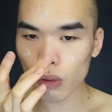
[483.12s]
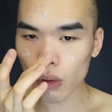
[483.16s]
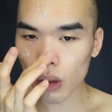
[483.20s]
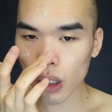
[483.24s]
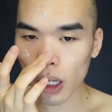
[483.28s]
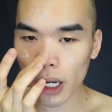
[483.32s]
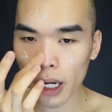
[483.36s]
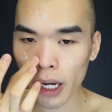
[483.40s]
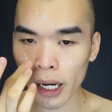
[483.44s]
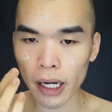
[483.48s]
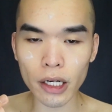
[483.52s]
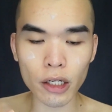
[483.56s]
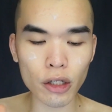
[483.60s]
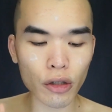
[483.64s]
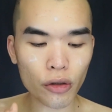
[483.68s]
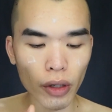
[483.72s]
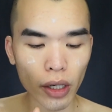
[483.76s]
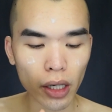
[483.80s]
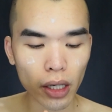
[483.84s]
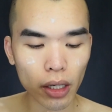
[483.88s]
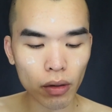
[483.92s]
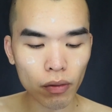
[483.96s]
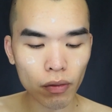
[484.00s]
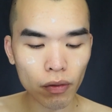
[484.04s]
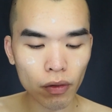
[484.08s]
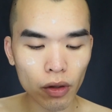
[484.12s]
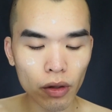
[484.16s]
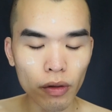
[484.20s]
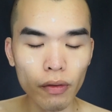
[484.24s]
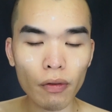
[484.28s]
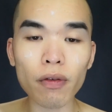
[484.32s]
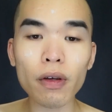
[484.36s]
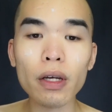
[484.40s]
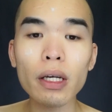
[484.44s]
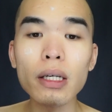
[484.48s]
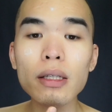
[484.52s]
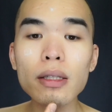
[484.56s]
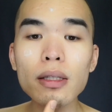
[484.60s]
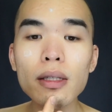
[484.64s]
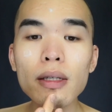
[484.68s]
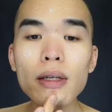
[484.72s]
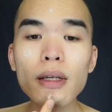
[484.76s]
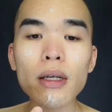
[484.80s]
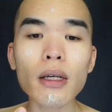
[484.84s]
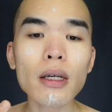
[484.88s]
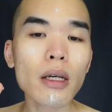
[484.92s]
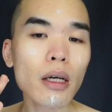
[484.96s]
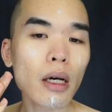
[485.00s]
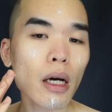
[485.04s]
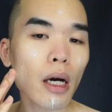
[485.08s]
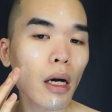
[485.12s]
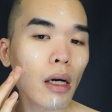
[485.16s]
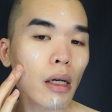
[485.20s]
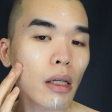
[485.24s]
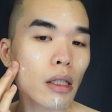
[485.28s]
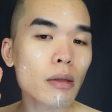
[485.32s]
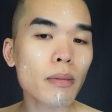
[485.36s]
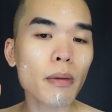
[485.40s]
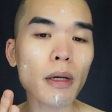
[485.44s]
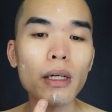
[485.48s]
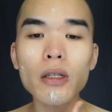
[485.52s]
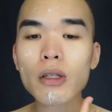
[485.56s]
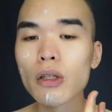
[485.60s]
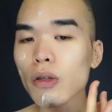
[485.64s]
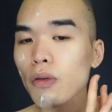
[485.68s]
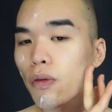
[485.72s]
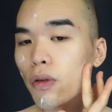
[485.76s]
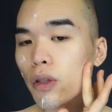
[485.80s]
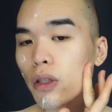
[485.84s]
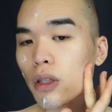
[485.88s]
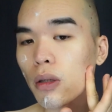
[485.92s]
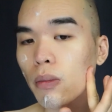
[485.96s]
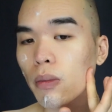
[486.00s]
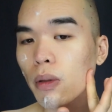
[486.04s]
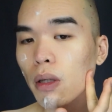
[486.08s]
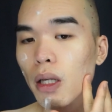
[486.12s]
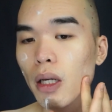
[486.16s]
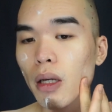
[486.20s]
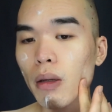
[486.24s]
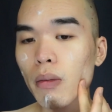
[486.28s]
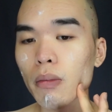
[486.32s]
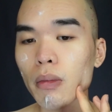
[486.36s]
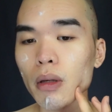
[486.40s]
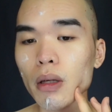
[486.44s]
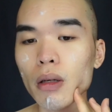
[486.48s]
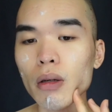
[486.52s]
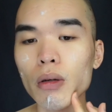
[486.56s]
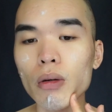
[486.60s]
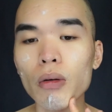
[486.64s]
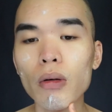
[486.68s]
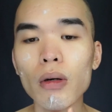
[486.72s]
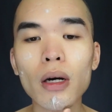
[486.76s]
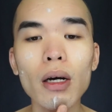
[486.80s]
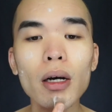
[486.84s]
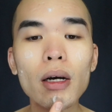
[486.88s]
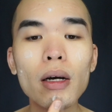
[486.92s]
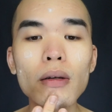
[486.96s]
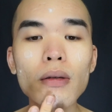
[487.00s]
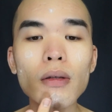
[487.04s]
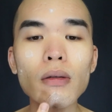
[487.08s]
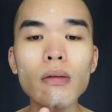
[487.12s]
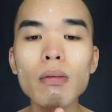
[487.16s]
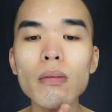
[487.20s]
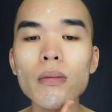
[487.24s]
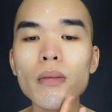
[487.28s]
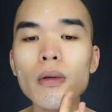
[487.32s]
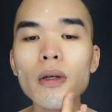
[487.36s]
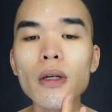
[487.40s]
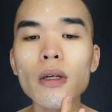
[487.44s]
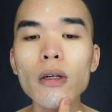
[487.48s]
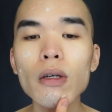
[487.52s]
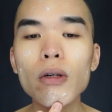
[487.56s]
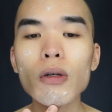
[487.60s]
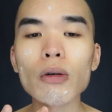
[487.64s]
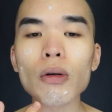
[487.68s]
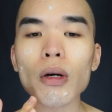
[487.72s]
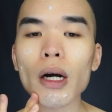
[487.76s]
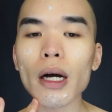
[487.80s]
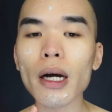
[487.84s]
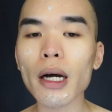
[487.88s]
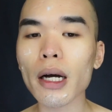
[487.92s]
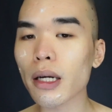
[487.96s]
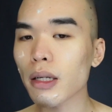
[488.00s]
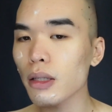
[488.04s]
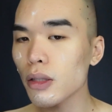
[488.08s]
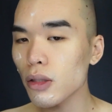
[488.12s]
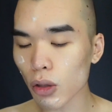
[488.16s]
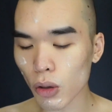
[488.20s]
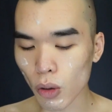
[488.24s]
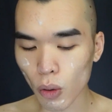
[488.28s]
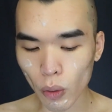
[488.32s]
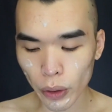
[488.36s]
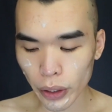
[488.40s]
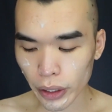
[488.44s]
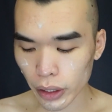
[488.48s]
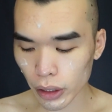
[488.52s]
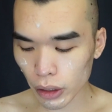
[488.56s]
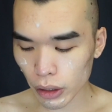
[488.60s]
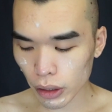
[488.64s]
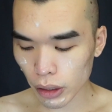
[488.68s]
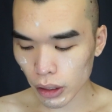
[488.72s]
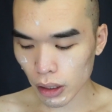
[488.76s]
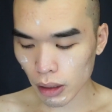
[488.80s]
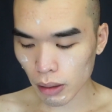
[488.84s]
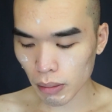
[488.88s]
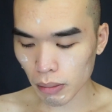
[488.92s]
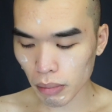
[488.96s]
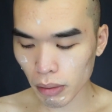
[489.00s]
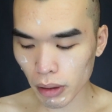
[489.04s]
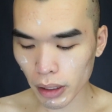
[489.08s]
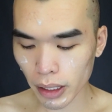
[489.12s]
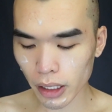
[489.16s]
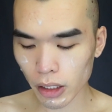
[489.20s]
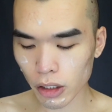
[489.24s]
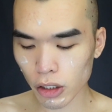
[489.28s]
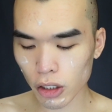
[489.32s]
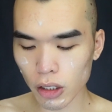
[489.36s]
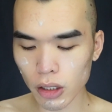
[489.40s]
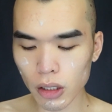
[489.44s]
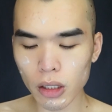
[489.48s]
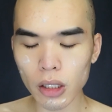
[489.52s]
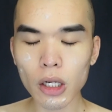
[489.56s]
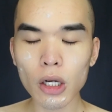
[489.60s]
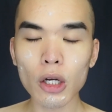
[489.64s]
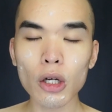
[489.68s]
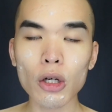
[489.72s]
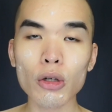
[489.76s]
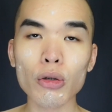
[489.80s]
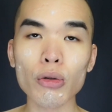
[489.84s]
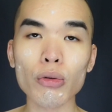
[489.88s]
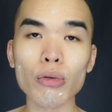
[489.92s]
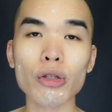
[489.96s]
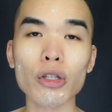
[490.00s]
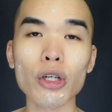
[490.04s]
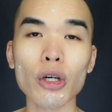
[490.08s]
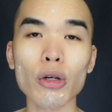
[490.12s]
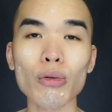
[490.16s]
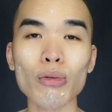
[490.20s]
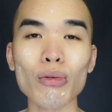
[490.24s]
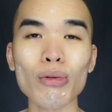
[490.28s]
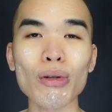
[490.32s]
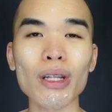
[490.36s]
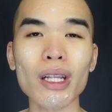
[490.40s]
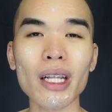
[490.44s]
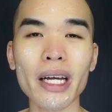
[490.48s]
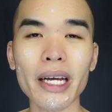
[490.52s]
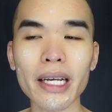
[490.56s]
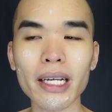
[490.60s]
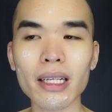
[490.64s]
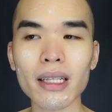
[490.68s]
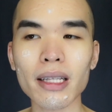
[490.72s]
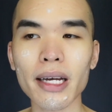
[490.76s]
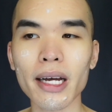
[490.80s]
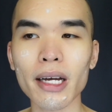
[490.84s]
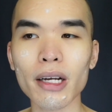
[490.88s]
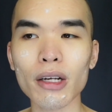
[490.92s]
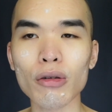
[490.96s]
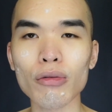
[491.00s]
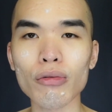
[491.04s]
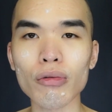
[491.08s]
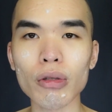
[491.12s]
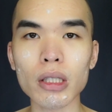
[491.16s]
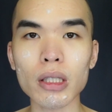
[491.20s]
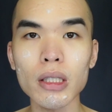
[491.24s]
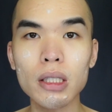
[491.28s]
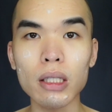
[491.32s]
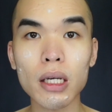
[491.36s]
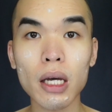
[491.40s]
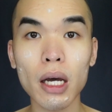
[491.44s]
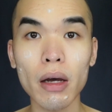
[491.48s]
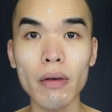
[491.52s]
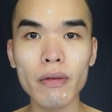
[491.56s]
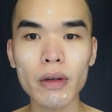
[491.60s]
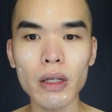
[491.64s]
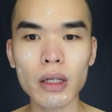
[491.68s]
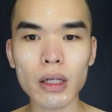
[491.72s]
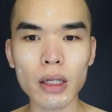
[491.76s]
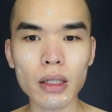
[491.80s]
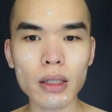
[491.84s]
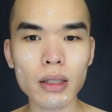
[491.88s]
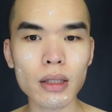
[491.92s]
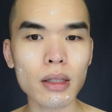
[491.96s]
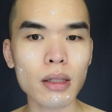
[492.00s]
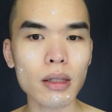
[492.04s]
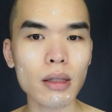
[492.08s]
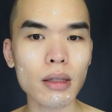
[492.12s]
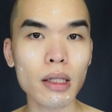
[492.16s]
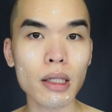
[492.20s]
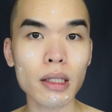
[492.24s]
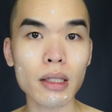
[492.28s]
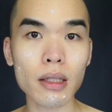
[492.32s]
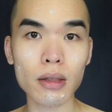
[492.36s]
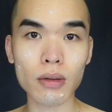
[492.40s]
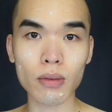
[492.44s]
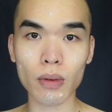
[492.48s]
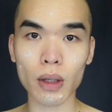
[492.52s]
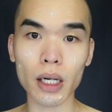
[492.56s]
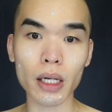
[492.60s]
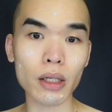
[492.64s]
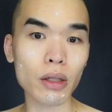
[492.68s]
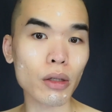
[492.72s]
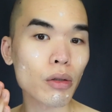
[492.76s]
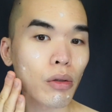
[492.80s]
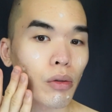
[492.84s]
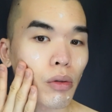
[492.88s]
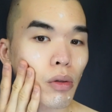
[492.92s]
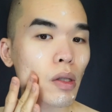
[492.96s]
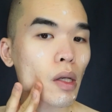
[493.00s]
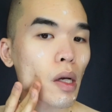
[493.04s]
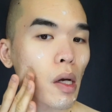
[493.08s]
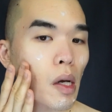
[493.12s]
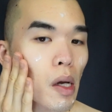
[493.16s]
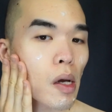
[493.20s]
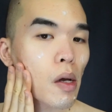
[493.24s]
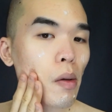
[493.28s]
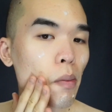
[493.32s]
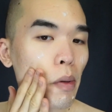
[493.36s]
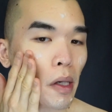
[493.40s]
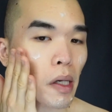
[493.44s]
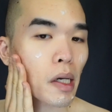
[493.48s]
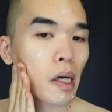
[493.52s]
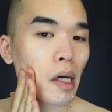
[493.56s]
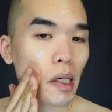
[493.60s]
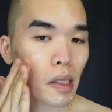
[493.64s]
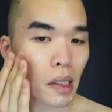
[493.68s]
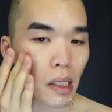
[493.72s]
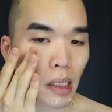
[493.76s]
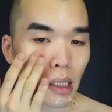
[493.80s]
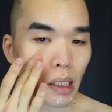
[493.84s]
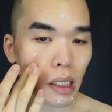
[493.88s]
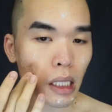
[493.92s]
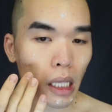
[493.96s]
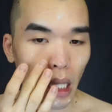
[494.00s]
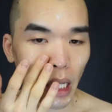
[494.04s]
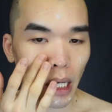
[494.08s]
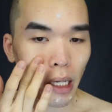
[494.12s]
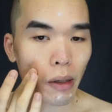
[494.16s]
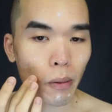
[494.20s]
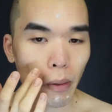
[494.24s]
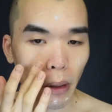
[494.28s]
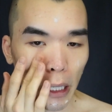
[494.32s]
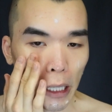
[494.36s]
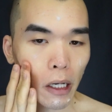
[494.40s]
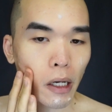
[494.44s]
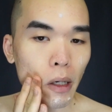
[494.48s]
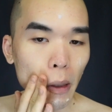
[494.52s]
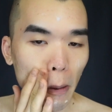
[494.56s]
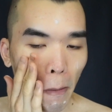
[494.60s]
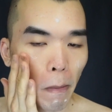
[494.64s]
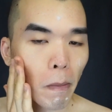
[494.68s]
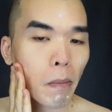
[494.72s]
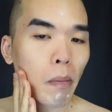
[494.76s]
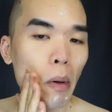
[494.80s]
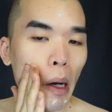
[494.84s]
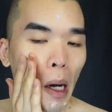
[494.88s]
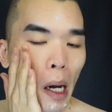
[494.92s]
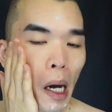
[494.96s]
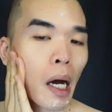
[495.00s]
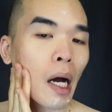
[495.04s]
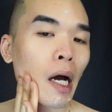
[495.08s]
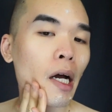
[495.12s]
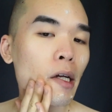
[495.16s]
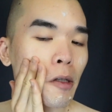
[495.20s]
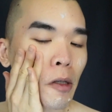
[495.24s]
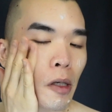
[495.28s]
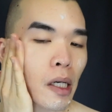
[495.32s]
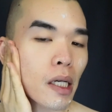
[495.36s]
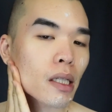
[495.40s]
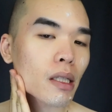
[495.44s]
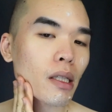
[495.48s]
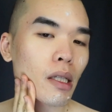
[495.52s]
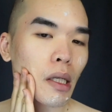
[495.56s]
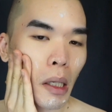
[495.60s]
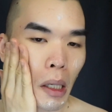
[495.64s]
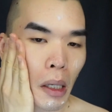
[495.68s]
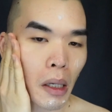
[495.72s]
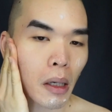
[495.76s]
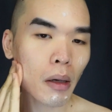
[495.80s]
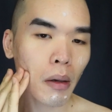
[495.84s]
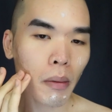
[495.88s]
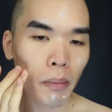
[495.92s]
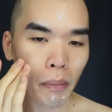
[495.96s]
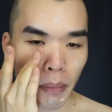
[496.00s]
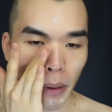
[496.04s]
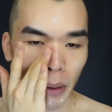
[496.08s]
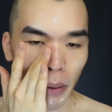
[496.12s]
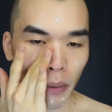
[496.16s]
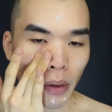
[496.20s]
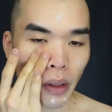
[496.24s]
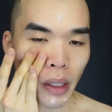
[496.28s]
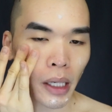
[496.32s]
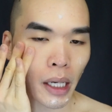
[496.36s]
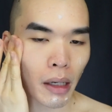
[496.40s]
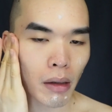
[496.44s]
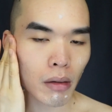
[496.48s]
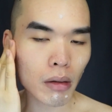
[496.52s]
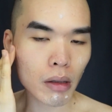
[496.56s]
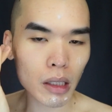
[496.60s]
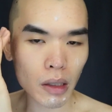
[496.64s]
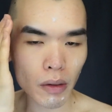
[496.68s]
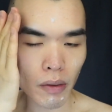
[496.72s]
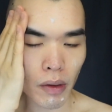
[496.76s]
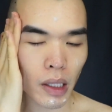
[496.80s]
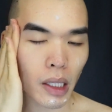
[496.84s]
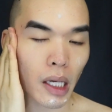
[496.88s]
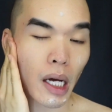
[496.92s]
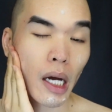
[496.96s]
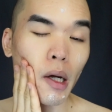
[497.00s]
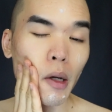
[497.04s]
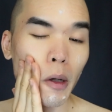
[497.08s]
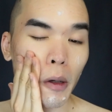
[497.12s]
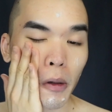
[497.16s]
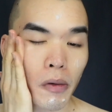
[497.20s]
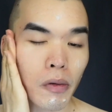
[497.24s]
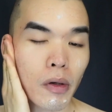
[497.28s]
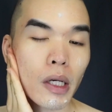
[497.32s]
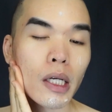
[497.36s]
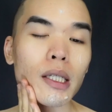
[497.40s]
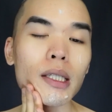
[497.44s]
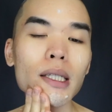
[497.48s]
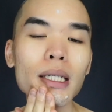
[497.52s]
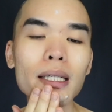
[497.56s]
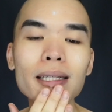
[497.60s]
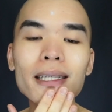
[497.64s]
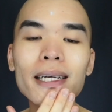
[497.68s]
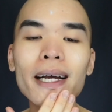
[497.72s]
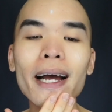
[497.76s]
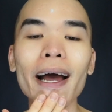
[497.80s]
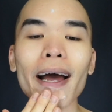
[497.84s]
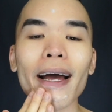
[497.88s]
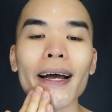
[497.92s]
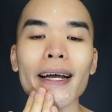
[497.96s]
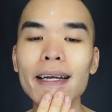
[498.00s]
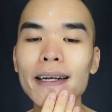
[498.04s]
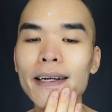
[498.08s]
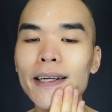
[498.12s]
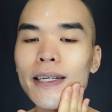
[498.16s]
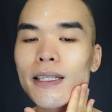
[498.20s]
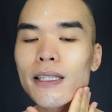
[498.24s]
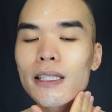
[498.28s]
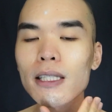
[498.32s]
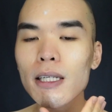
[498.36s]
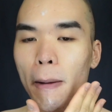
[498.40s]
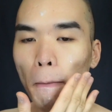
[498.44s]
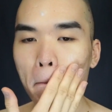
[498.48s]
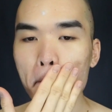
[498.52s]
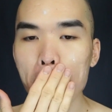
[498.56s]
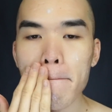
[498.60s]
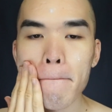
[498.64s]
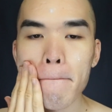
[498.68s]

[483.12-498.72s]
hydrating for the face, especially for somebody like me who has oily complexion, who don't like that greasy heaviness. This is what I use because it's lightweight, hydrates, but without leaving that crazy tackiness